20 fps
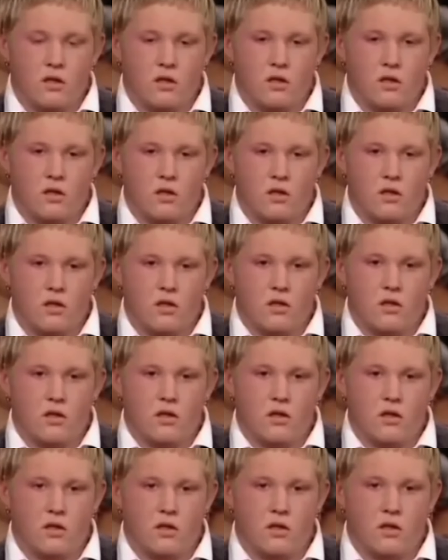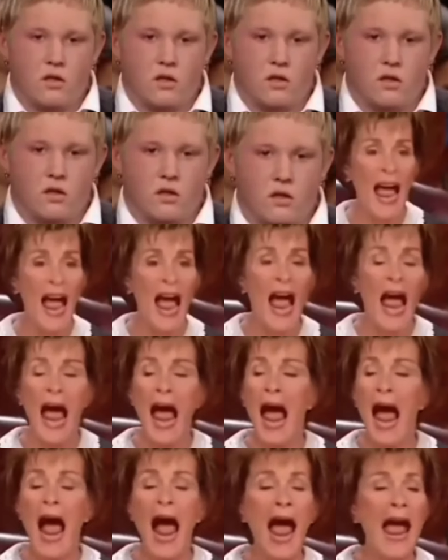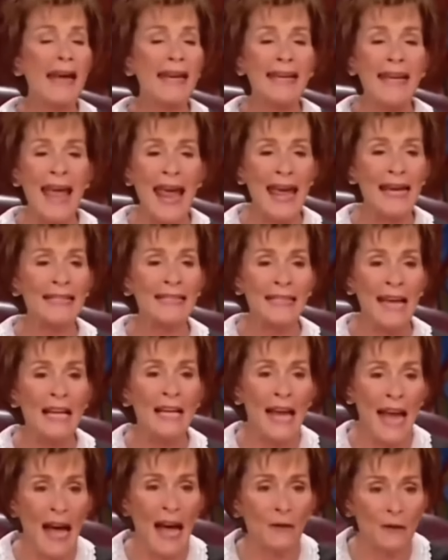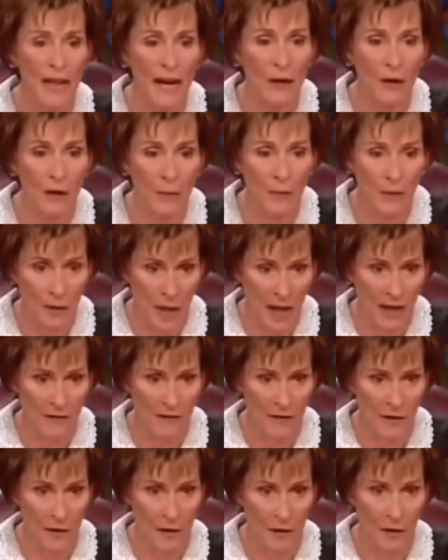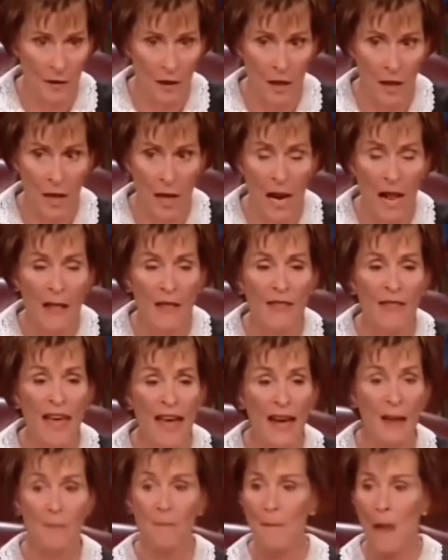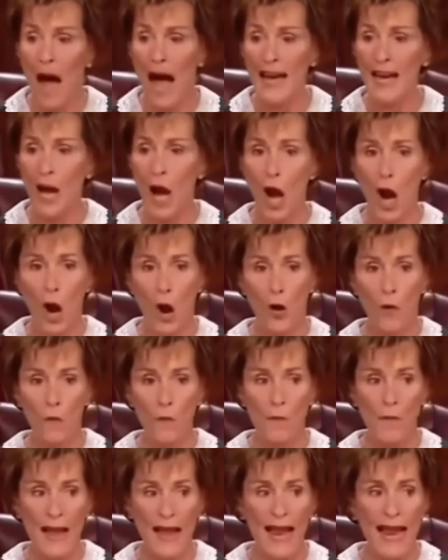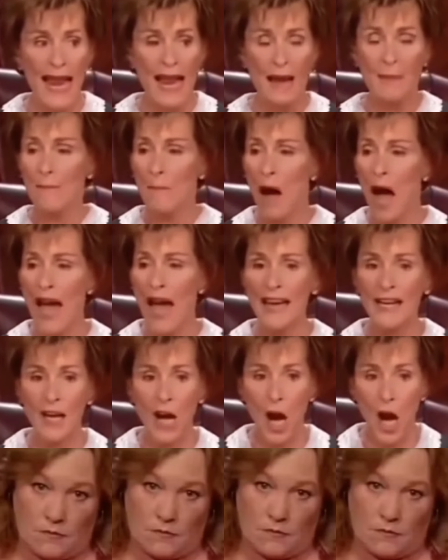I would turn to her and I would say to her, I can't tell you how terrible I feel that in my home, in my